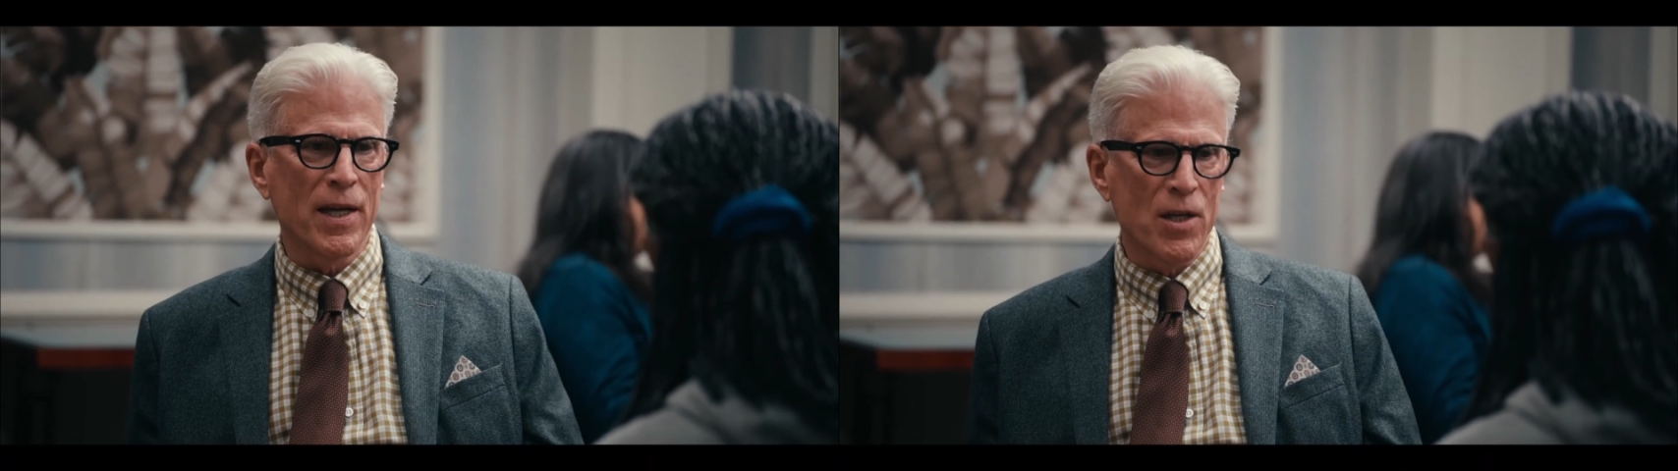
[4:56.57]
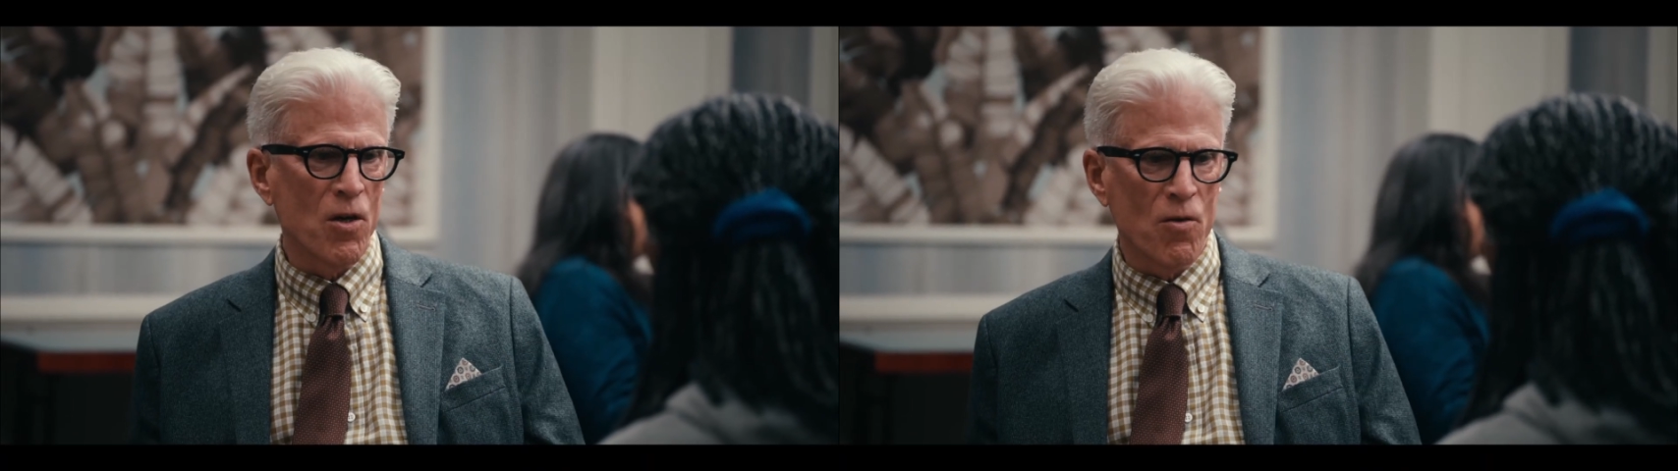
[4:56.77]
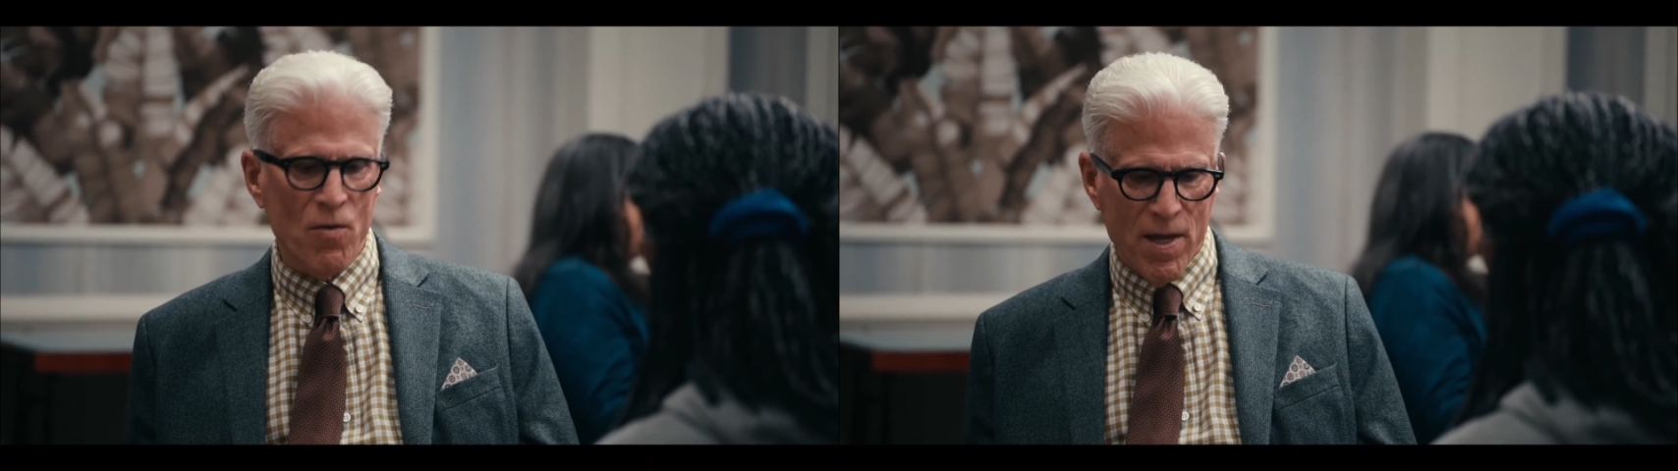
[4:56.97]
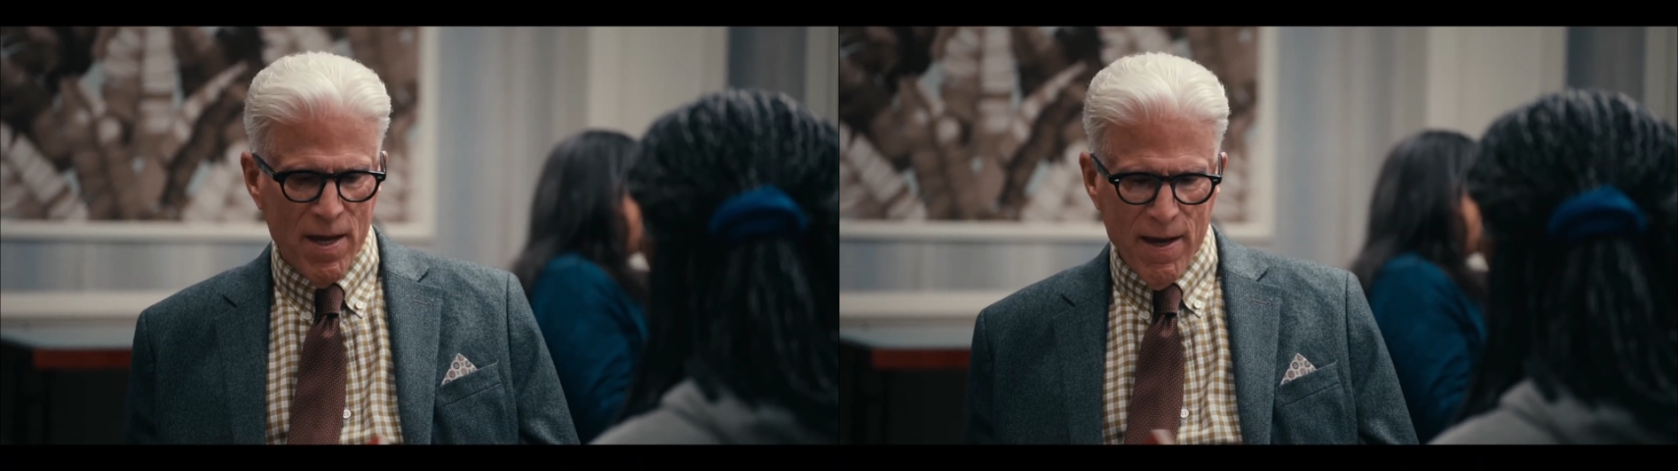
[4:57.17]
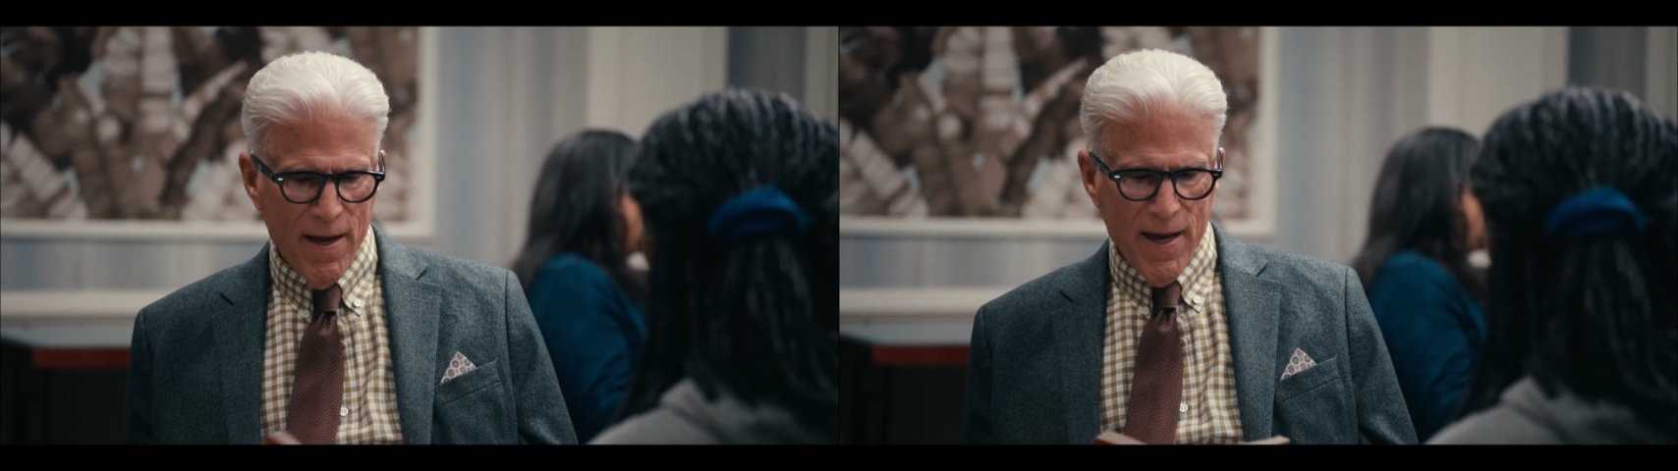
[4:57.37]
to convince
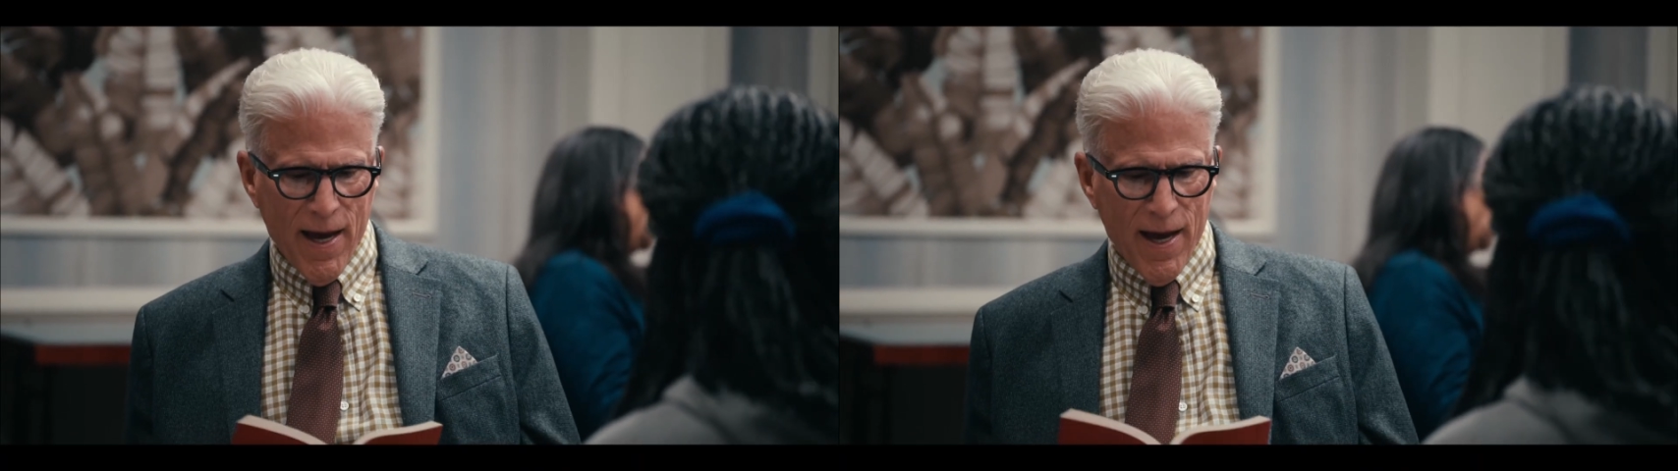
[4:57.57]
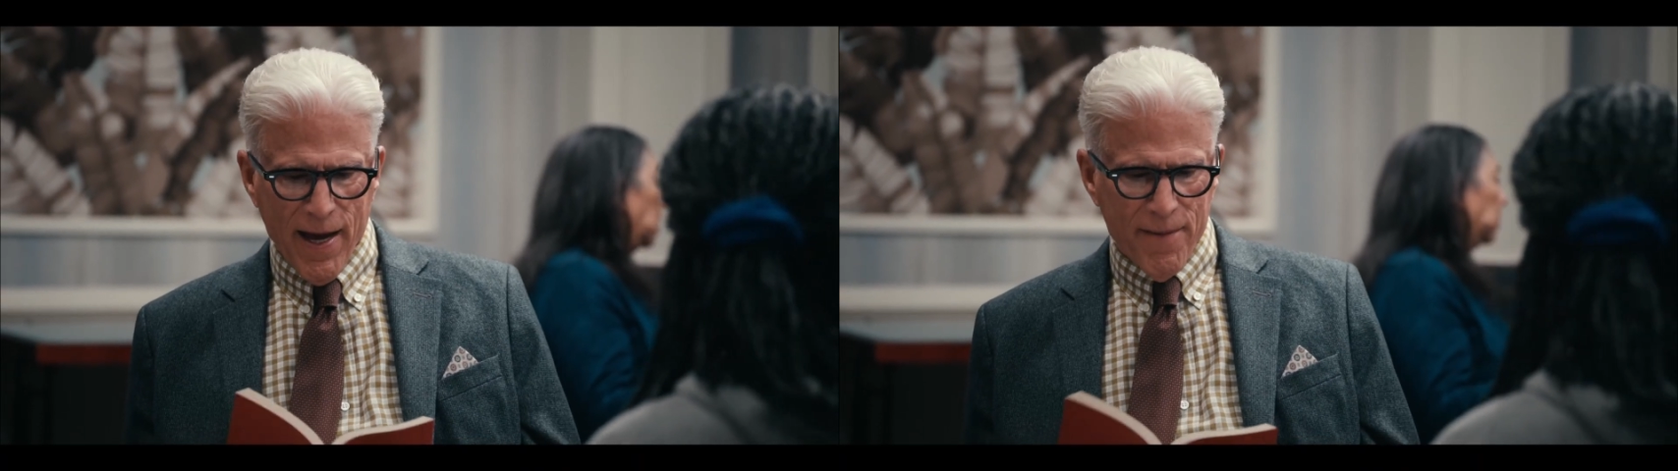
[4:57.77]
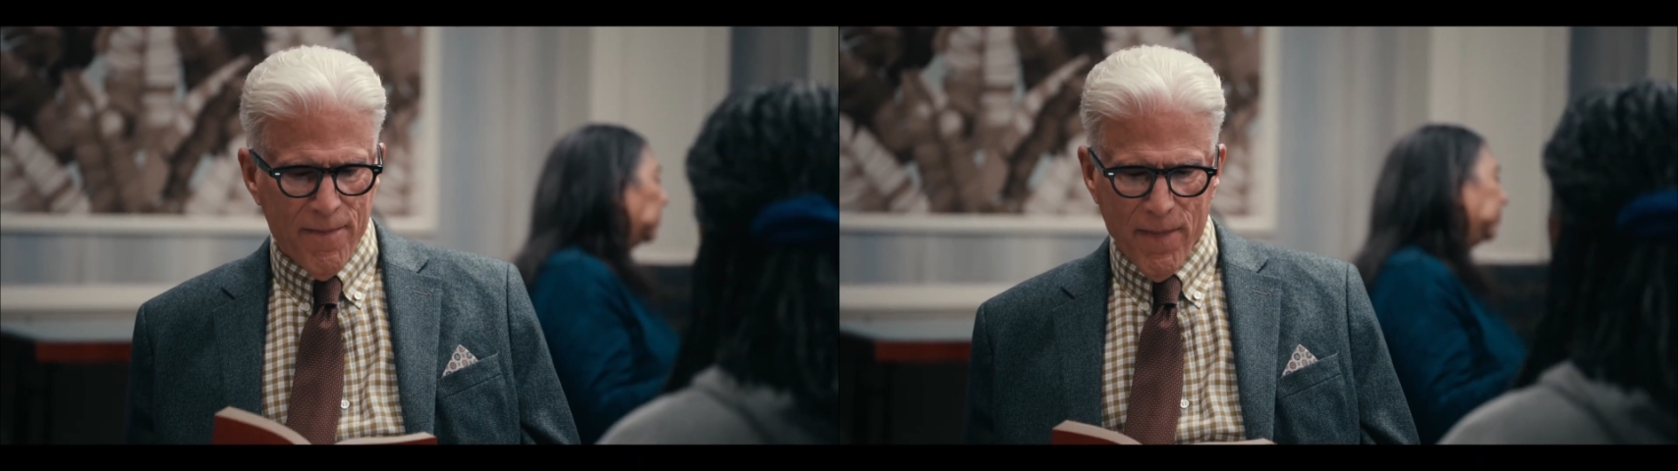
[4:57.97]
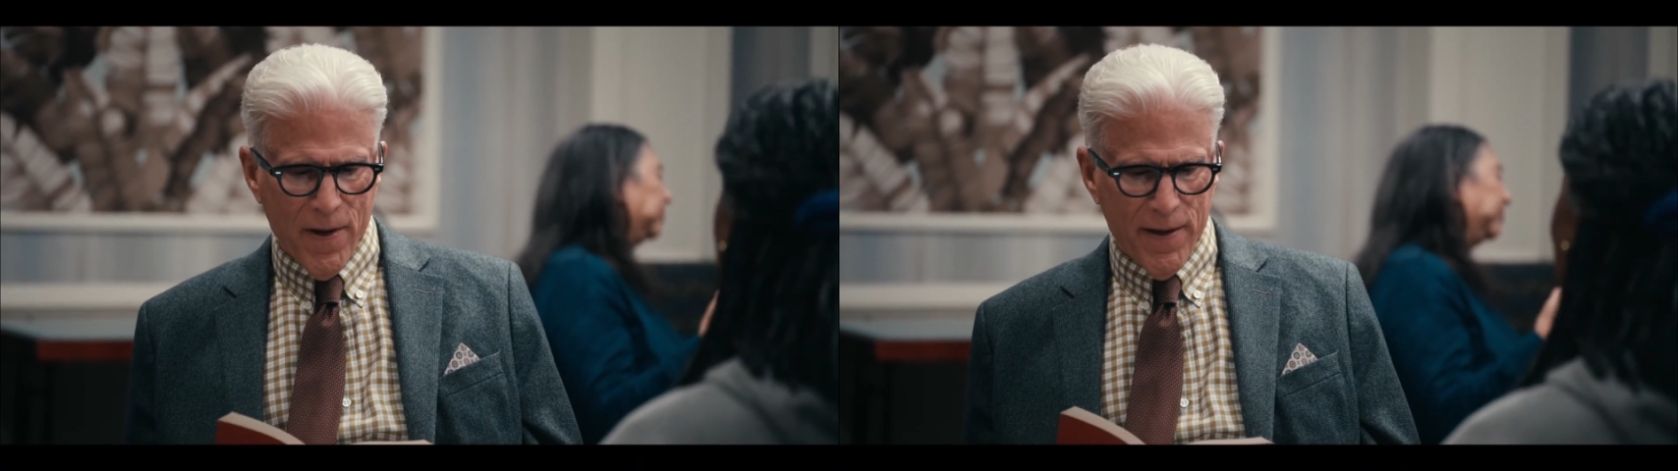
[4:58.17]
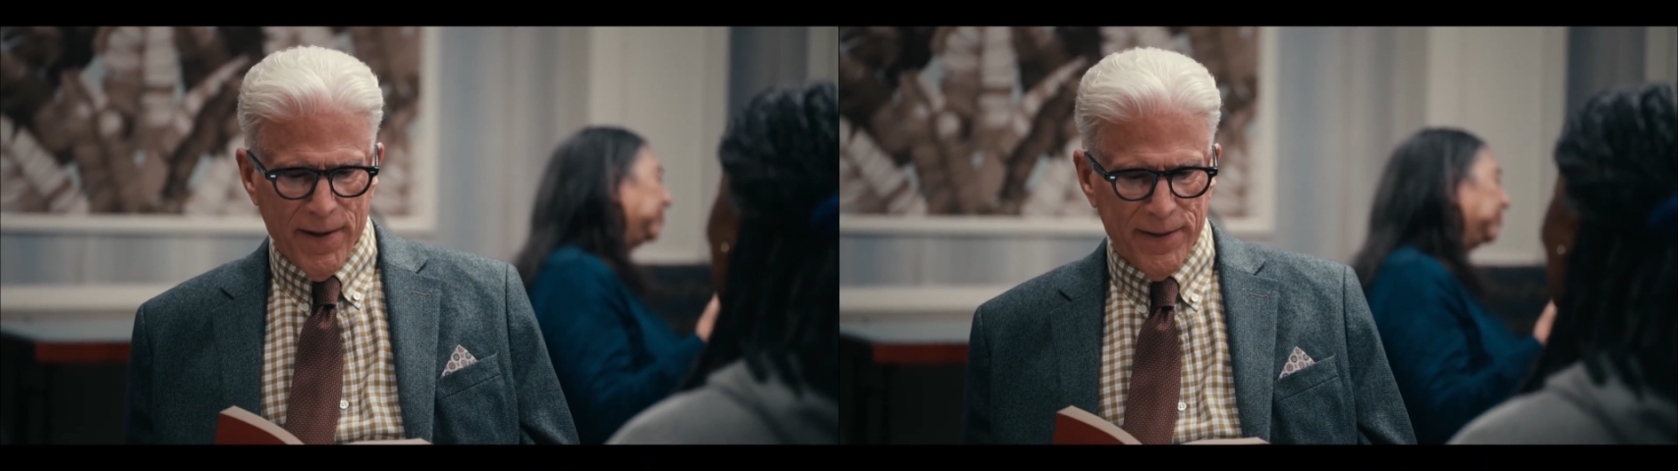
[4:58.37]
ourselves that we can't do things,